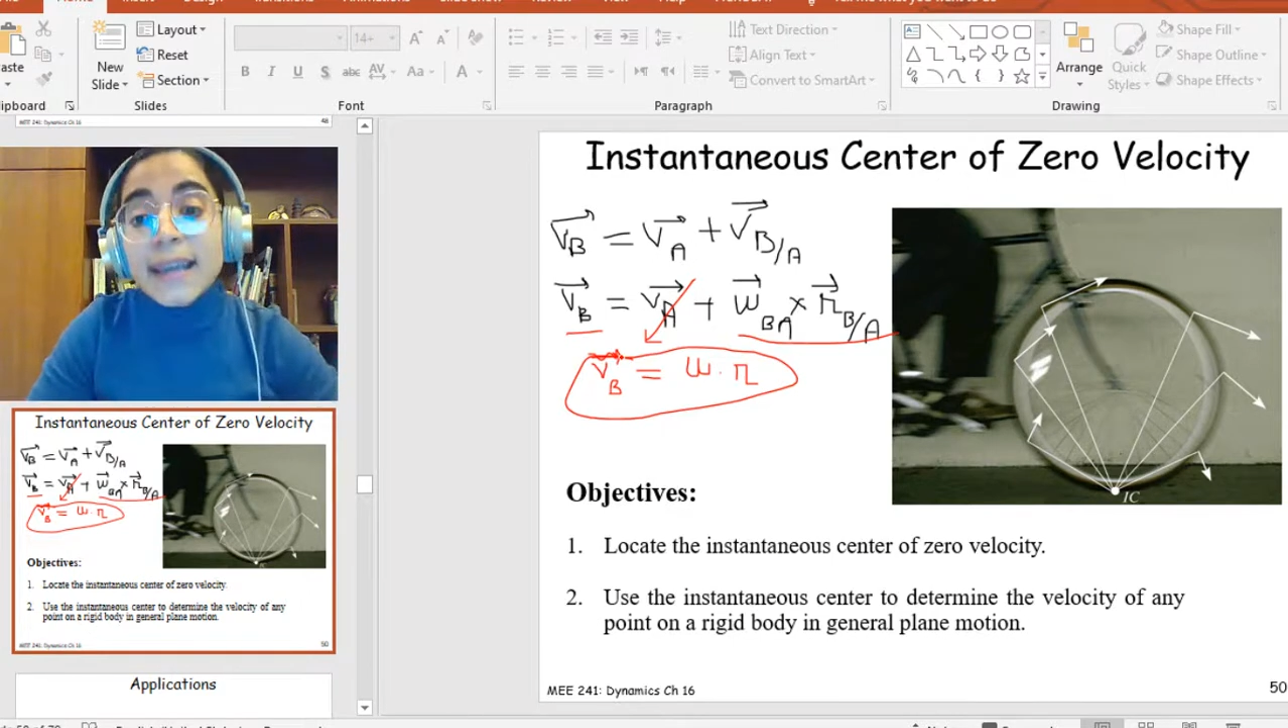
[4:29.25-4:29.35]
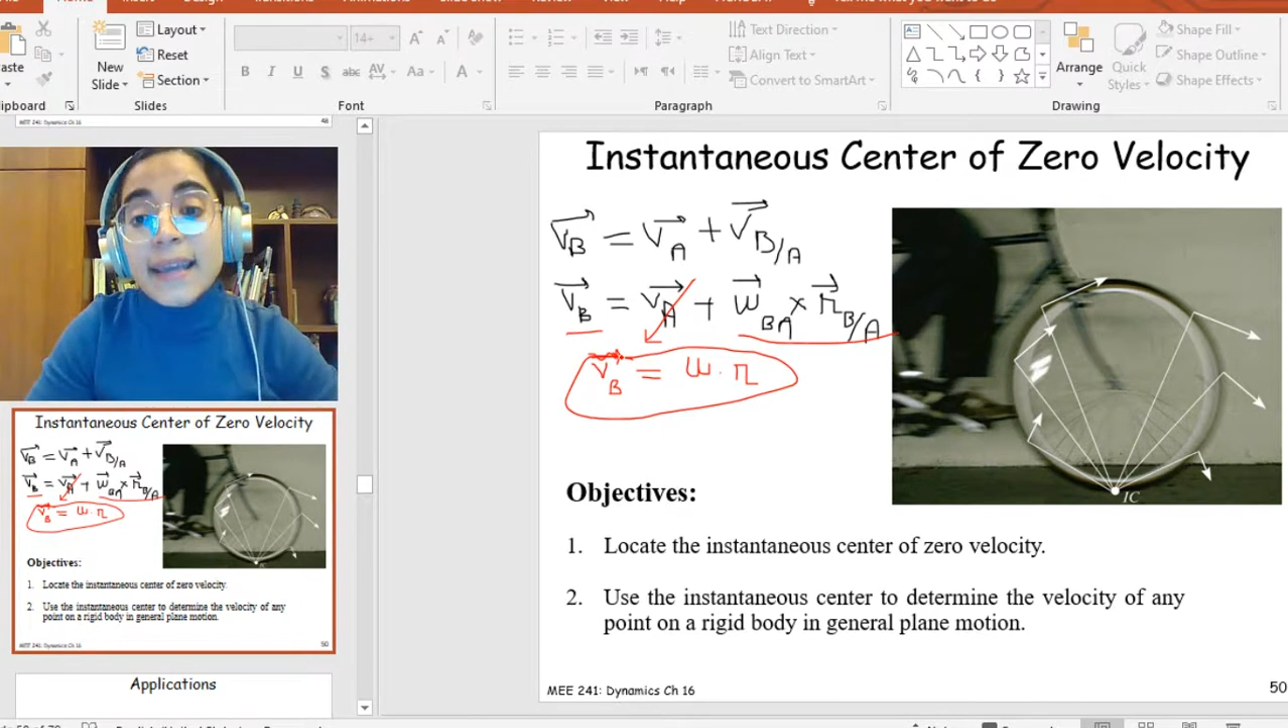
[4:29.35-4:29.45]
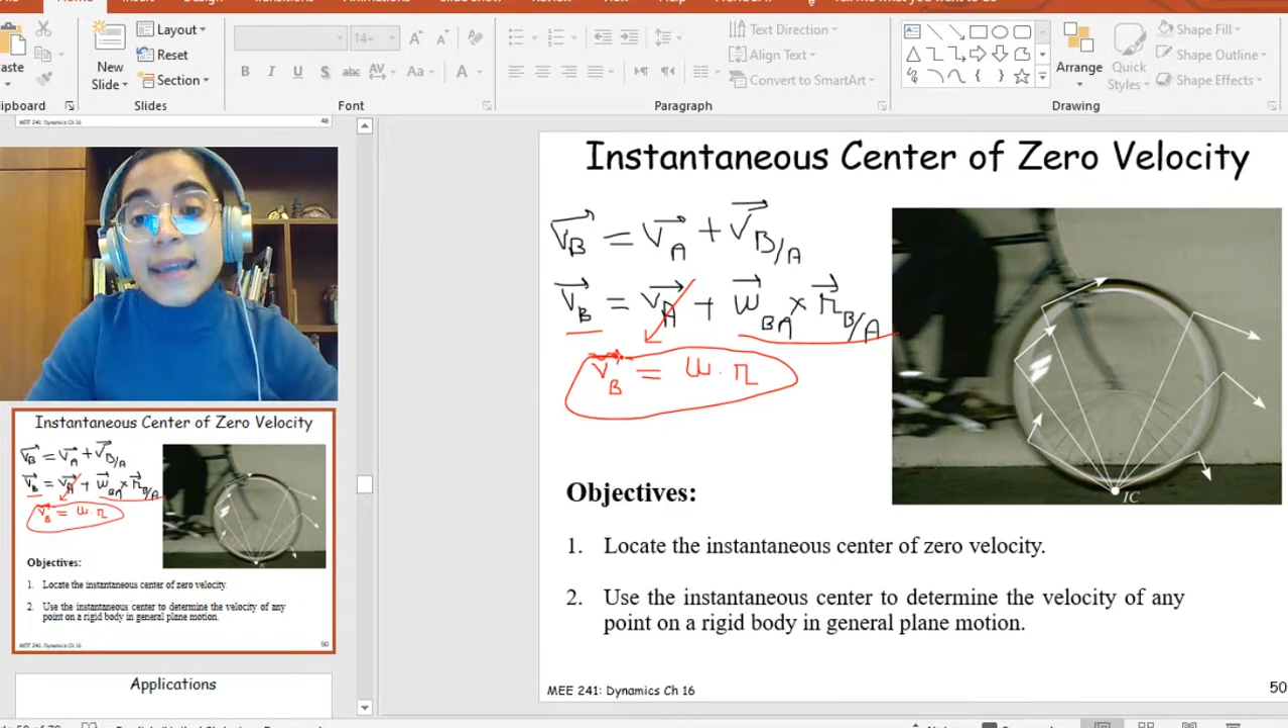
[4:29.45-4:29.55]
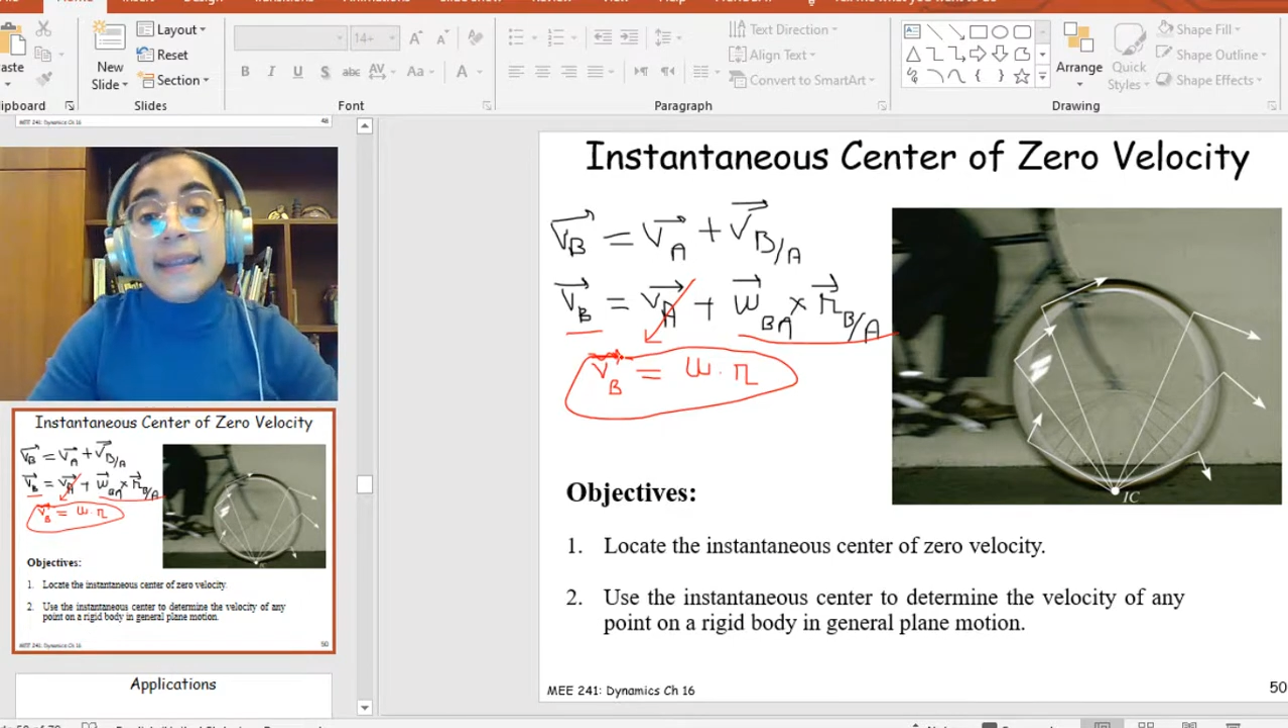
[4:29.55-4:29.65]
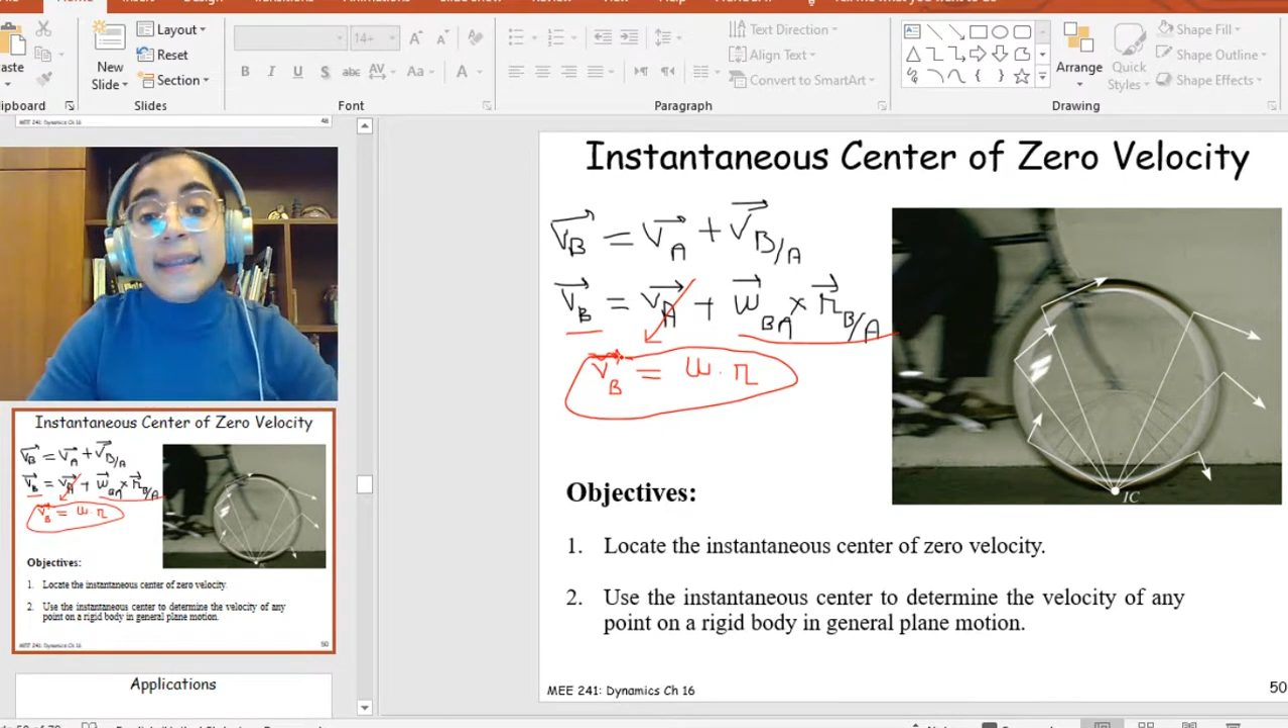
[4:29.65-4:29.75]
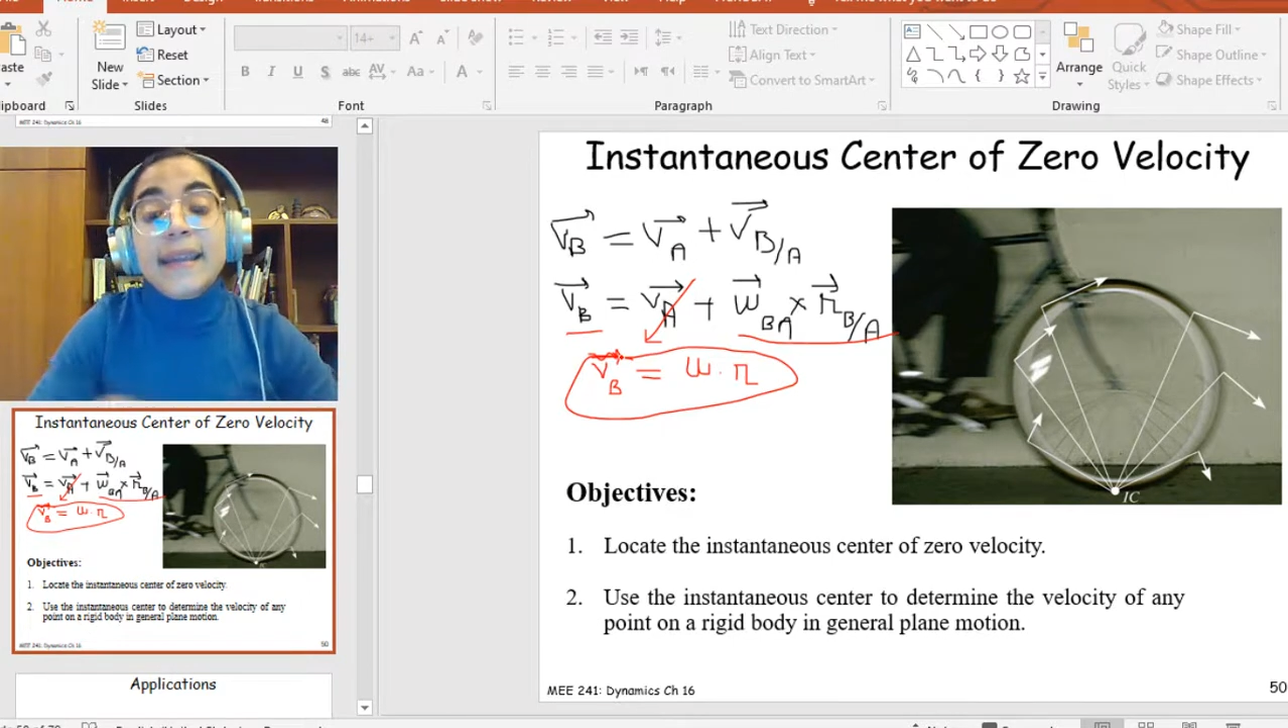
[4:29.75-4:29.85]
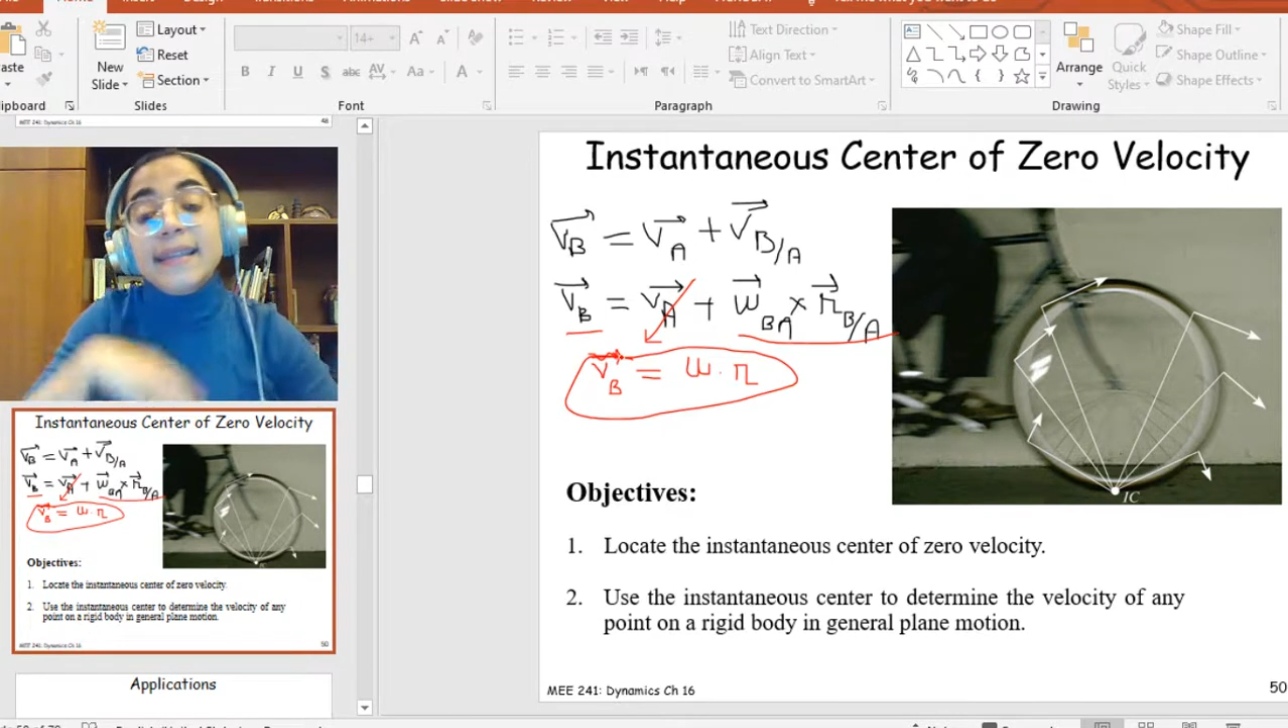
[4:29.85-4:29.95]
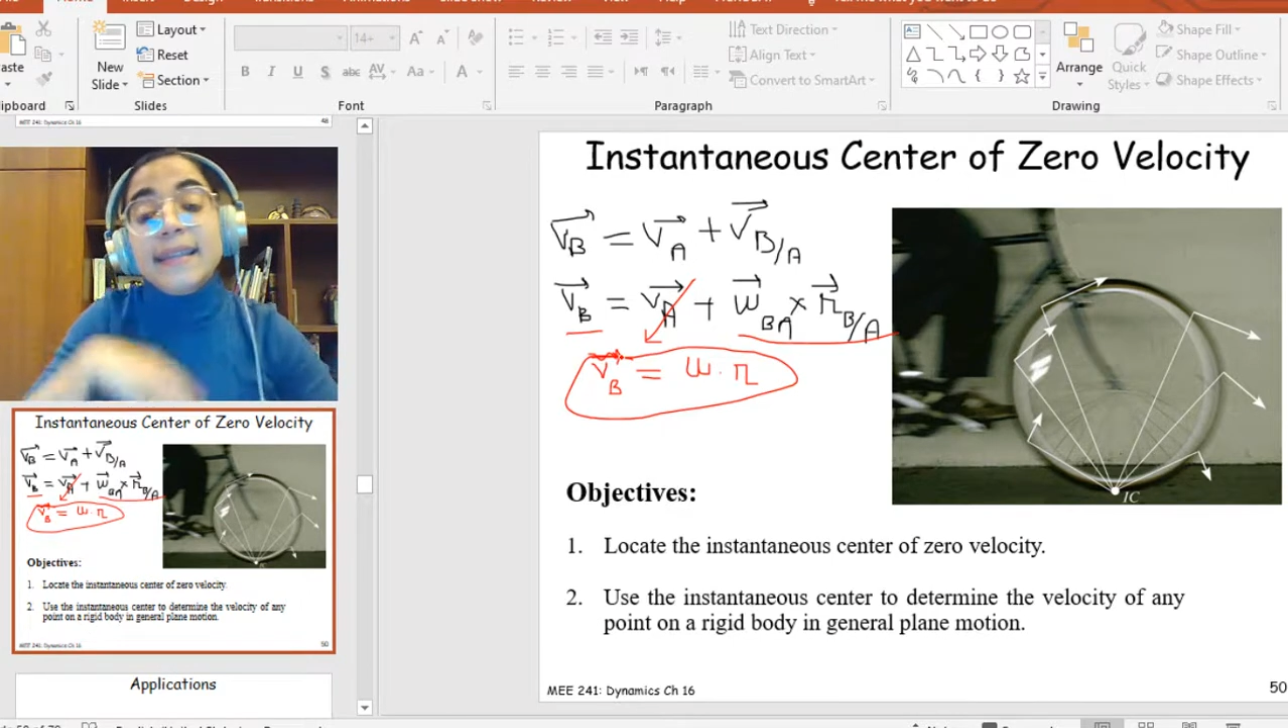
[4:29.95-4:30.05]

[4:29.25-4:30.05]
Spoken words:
the